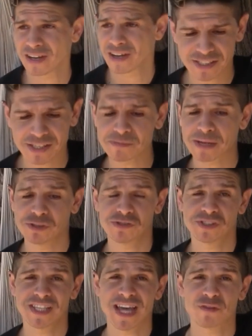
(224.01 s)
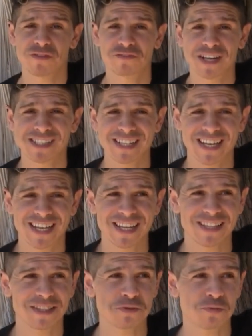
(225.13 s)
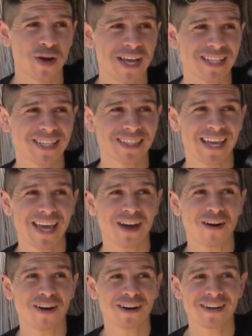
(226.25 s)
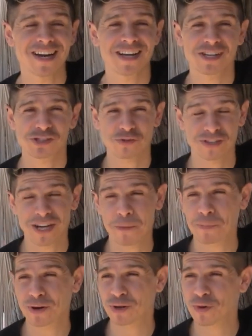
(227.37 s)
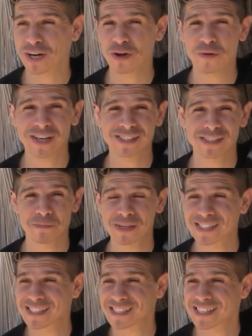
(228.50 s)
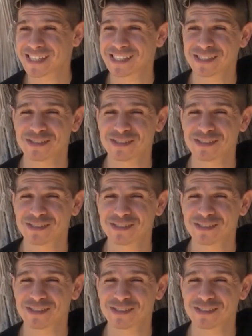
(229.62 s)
And sometimes you see that reflected in the way that they are short-tempered when going into businesses.